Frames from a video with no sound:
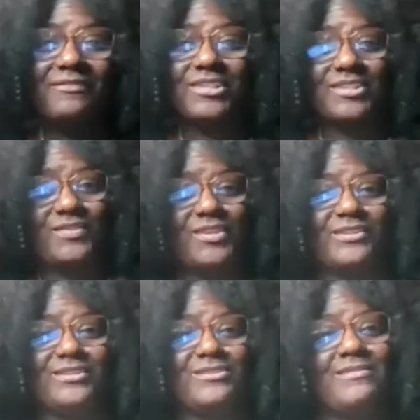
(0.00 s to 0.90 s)
first of
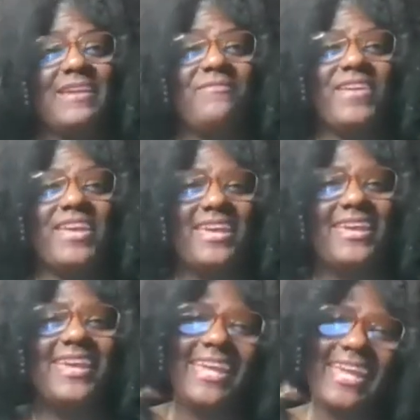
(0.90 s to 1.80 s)
all, you ain't fat
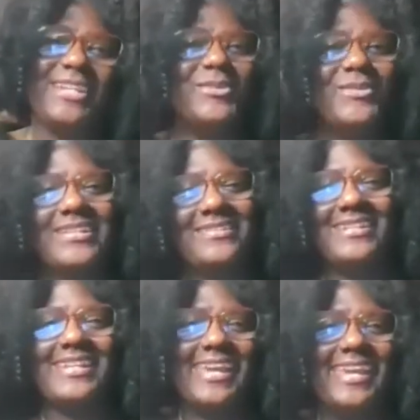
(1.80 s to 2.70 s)
and you this
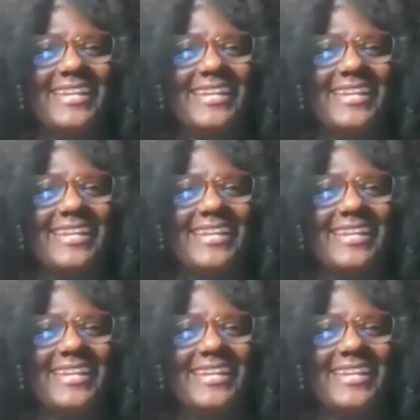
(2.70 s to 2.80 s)
and that,